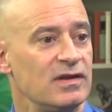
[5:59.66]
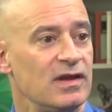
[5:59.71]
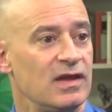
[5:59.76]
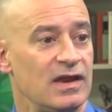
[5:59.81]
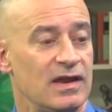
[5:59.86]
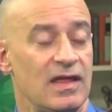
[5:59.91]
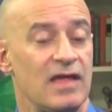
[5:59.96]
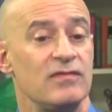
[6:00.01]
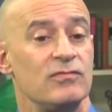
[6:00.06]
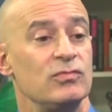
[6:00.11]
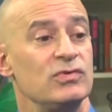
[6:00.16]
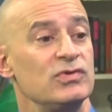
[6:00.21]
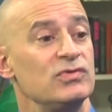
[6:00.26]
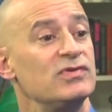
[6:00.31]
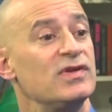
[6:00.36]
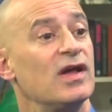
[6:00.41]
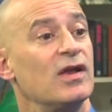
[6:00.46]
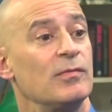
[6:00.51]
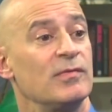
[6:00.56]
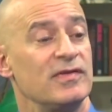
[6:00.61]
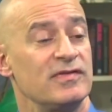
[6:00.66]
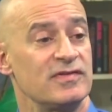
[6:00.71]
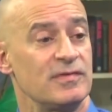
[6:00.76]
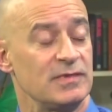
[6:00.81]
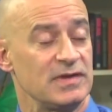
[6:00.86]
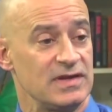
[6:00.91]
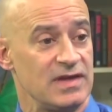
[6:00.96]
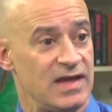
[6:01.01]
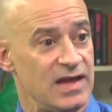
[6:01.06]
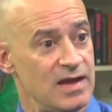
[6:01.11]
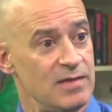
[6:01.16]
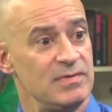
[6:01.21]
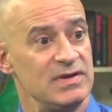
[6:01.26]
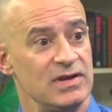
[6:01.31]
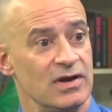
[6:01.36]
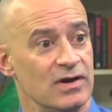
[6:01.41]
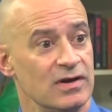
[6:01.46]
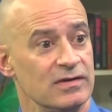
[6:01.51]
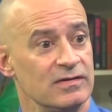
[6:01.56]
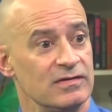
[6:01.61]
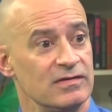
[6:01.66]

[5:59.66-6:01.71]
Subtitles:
And then when you tell them that something can be done,